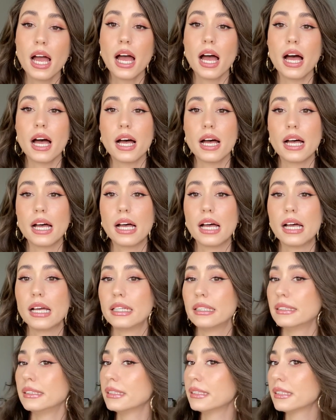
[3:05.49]

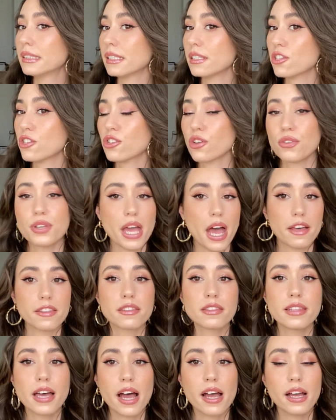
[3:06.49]
And so yeah,
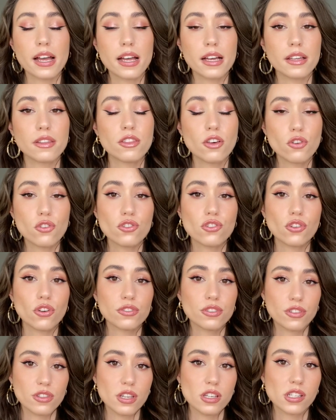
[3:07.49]
those are
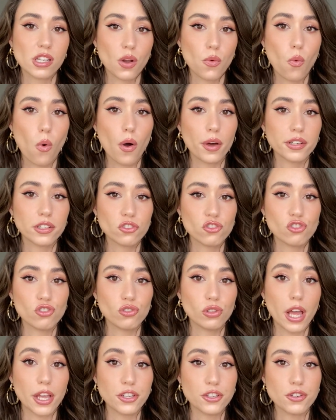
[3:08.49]
the things I wanted to
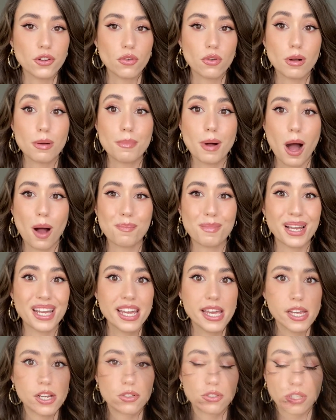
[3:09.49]
let you know about my
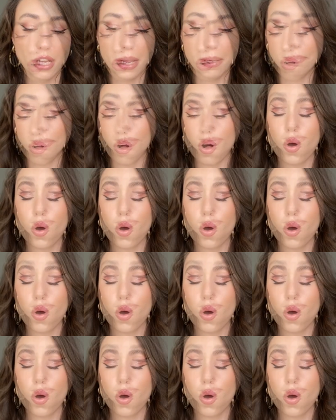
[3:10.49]
hair type.